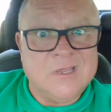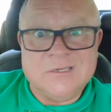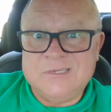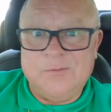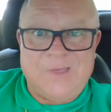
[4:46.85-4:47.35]

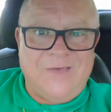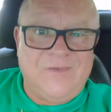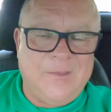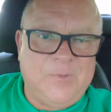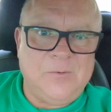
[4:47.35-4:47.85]
So I've
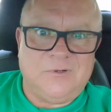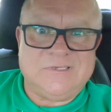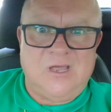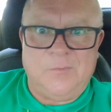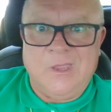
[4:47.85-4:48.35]
had people
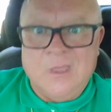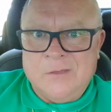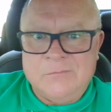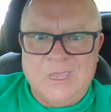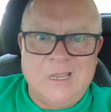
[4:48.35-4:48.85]
tell me,
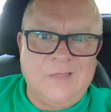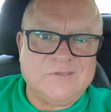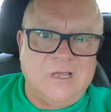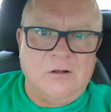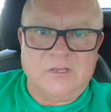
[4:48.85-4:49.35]
man, I've
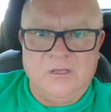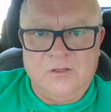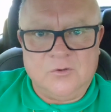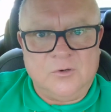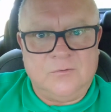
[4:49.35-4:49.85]
talked to
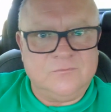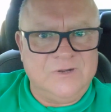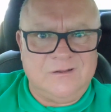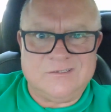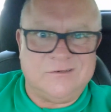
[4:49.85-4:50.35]
other
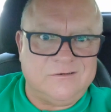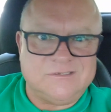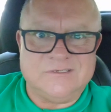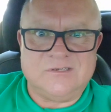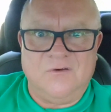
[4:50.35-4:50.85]
realtors
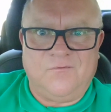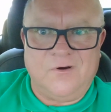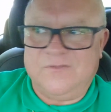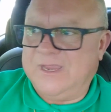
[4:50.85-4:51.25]
and so forth.